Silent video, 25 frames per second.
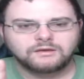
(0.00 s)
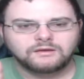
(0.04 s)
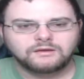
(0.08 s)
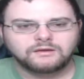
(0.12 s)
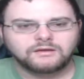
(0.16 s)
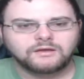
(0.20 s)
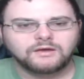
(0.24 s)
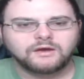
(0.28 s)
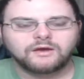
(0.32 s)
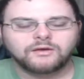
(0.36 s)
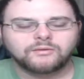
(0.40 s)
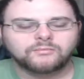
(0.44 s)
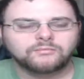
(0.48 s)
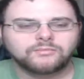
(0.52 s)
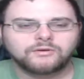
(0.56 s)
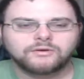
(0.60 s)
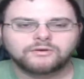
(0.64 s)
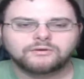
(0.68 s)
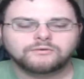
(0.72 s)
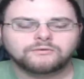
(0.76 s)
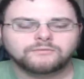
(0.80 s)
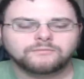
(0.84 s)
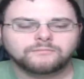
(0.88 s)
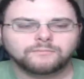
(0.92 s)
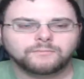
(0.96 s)

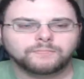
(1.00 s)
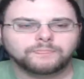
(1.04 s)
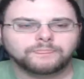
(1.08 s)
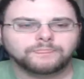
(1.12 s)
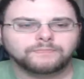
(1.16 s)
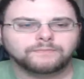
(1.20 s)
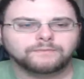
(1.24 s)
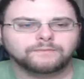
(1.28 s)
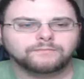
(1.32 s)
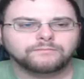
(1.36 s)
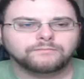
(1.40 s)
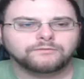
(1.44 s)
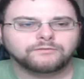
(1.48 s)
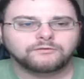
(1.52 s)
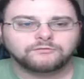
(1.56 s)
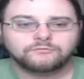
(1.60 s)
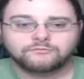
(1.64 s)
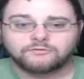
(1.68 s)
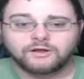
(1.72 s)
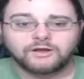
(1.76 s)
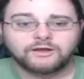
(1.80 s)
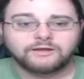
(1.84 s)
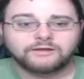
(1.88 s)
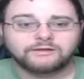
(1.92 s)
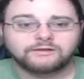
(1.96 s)
combo, the
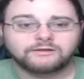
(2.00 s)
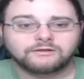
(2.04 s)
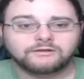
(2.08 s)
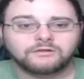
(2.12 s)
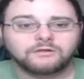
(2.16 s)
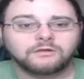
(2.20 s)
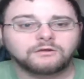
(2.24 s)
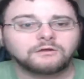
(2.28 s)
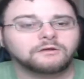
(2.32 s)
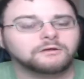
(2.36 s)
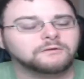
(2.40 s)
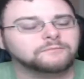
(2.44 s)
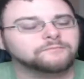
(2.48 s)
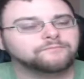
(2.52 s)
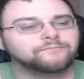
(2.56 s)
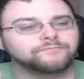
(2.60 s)
Dragon Claw,